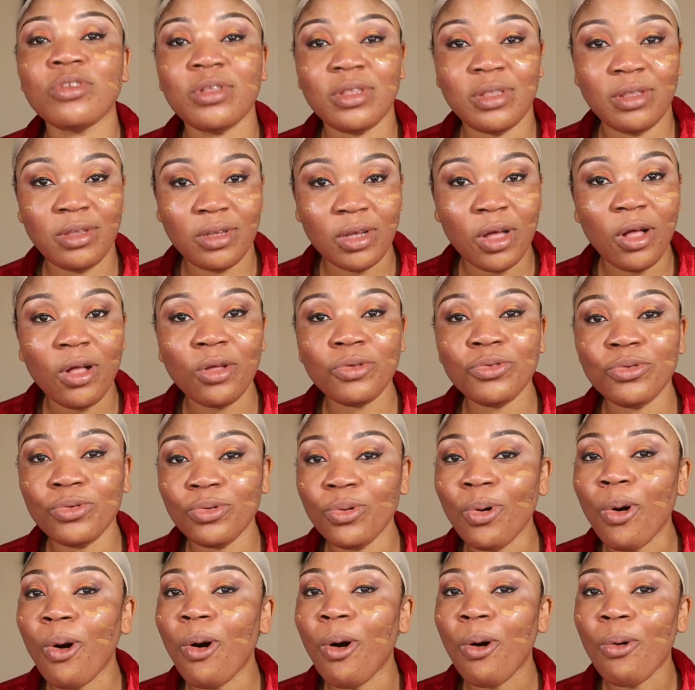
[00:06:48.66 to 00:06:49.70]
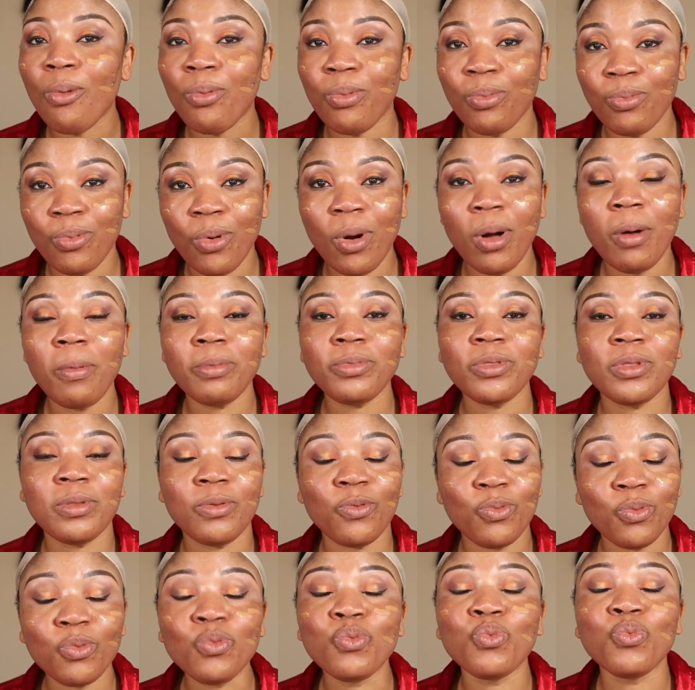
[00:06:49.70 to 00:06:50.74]
tell you all
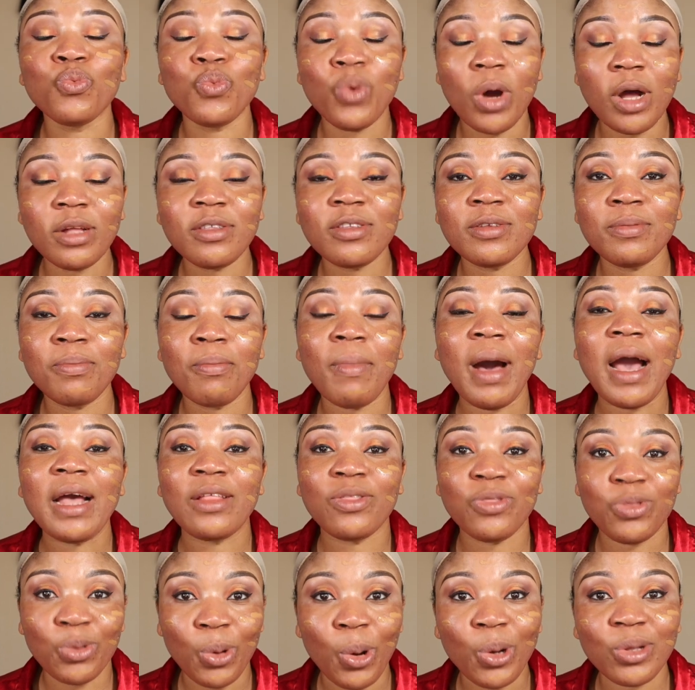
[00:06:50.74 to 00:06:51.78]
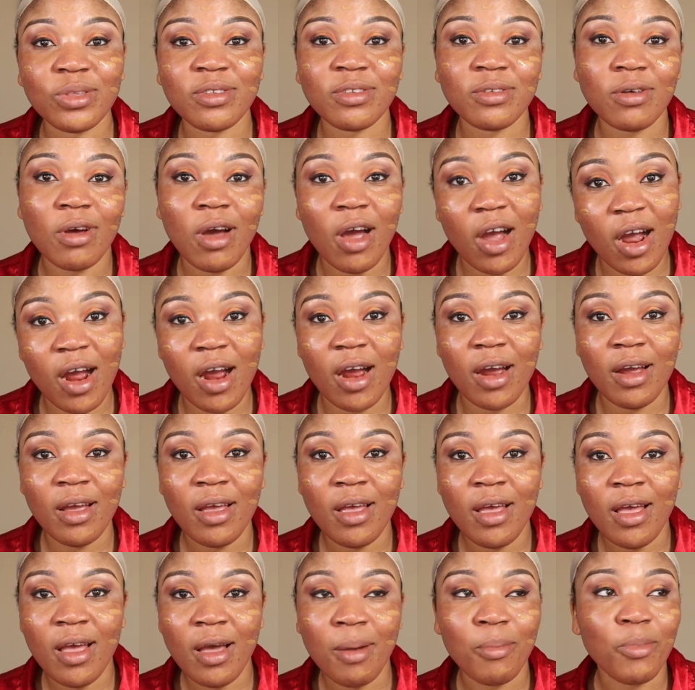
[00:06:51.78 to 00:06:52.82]
what my thoughts are.
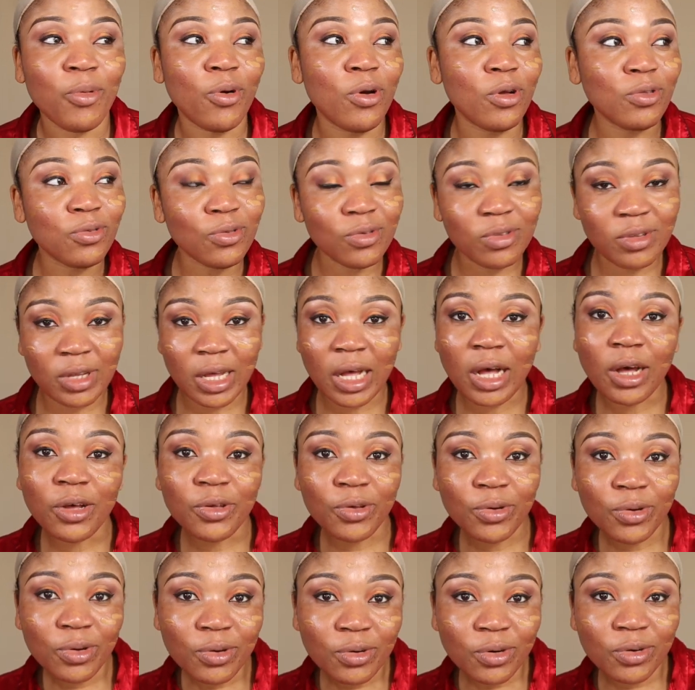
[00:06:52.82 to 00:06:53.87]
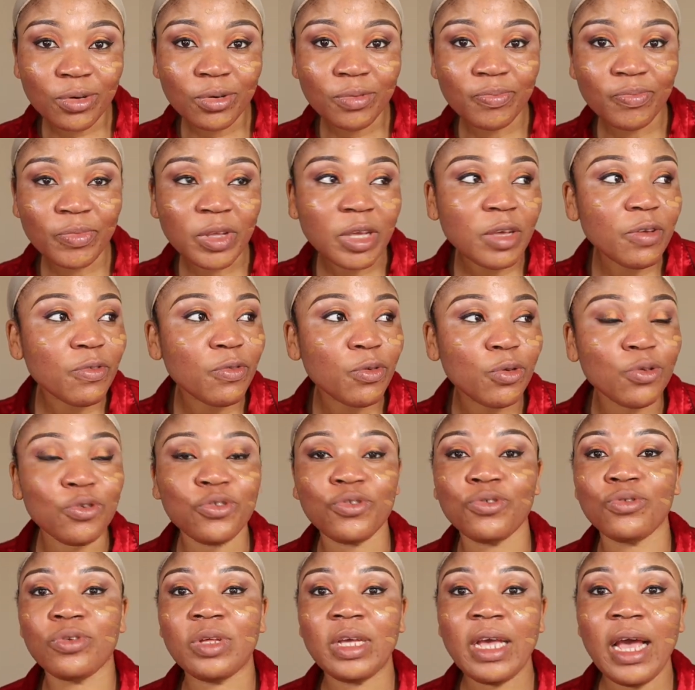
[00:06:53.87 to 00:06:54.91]
I'm going to tell you if you
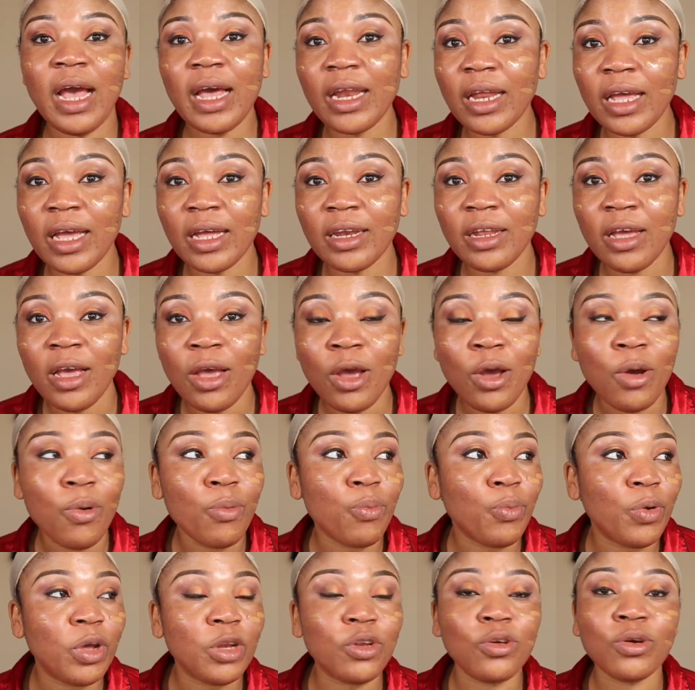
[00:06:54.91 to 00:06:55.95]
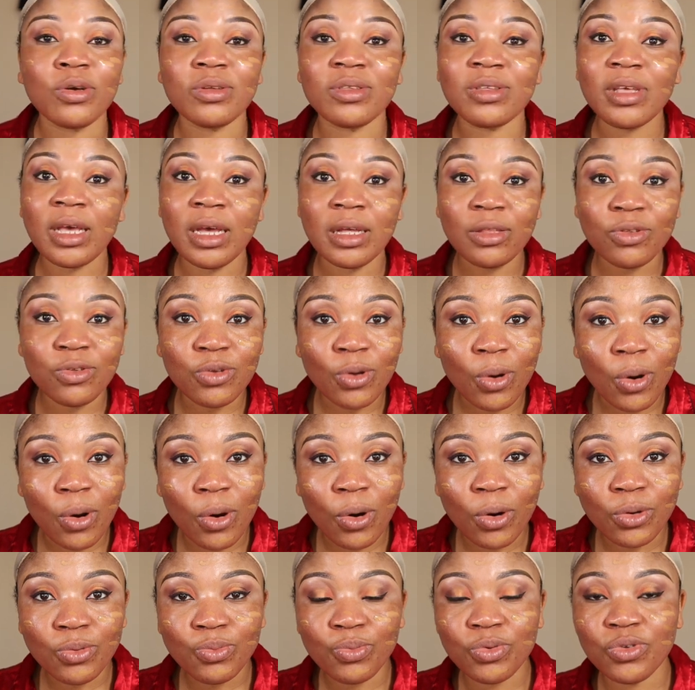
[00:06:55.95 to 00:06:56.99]
should get it with your skin
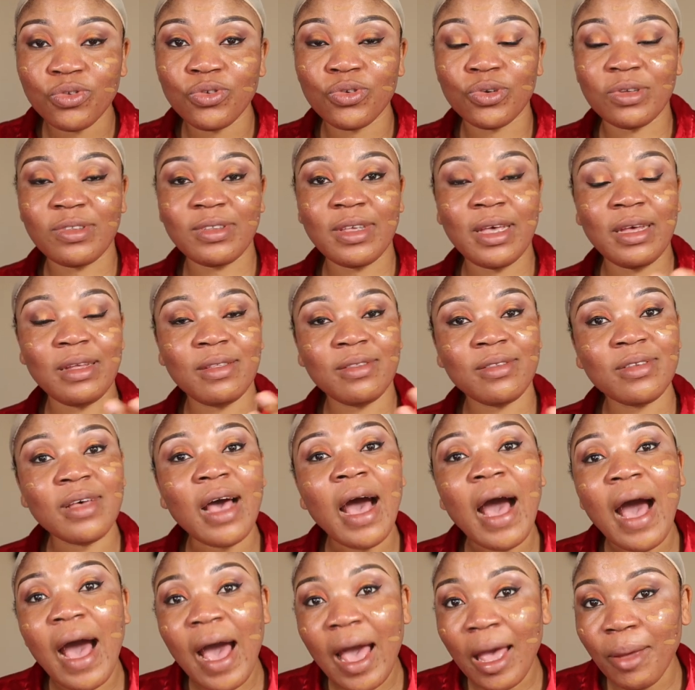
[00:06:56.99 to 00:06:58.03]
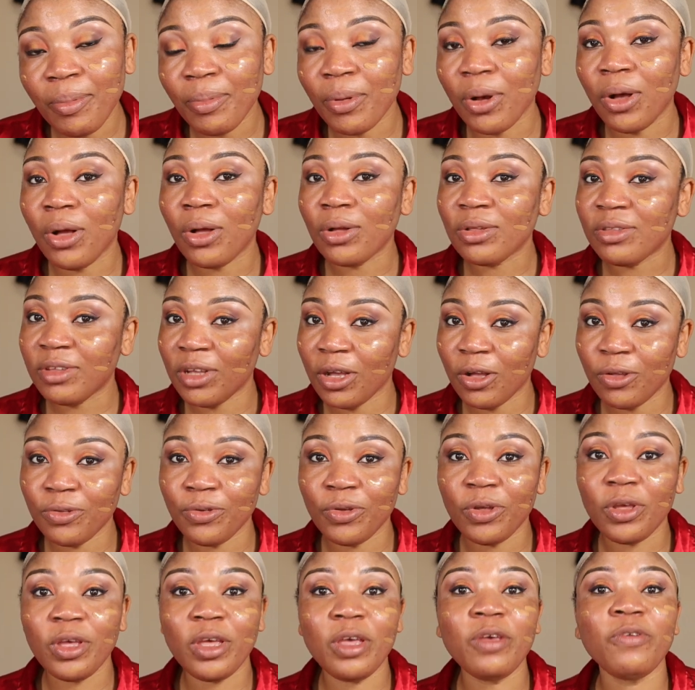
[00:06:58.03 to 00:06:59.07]
tone, with your skin type. I'll tell
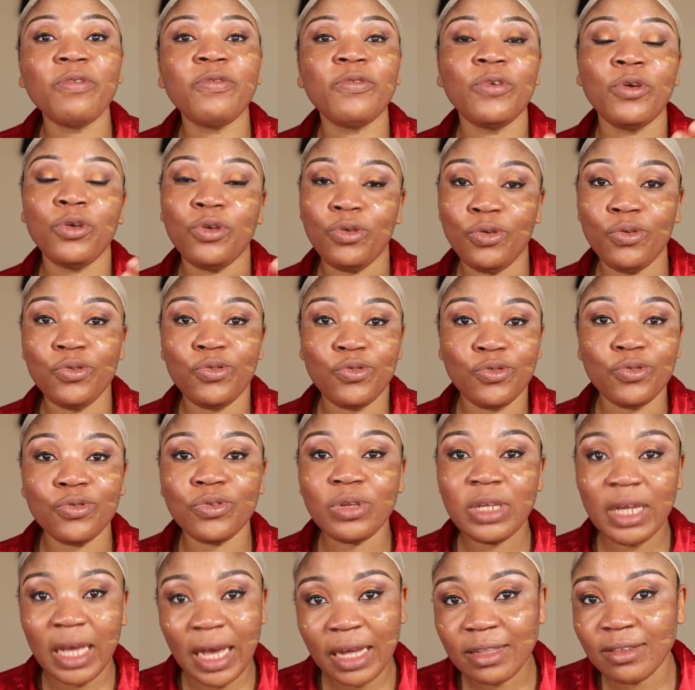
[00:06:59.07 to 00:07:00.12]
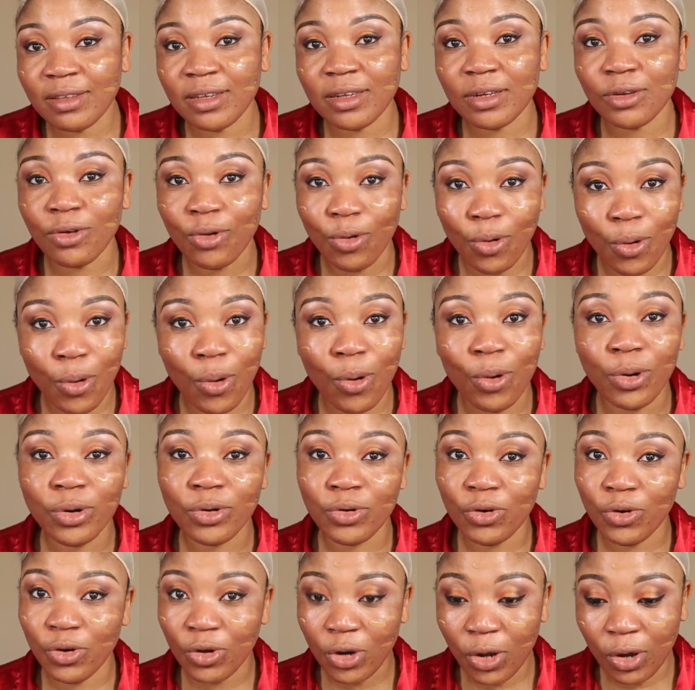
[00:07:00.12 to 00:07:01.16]
you if you should get it or
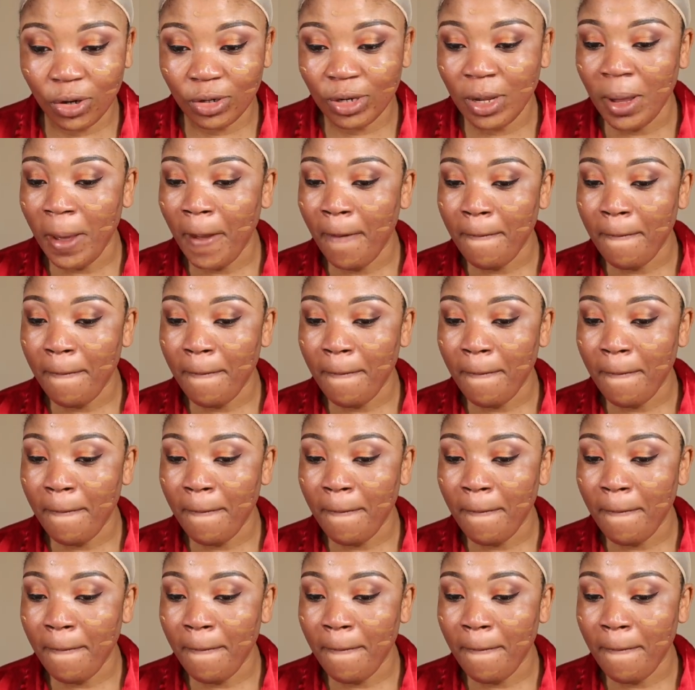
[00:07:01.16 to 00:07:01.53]
not,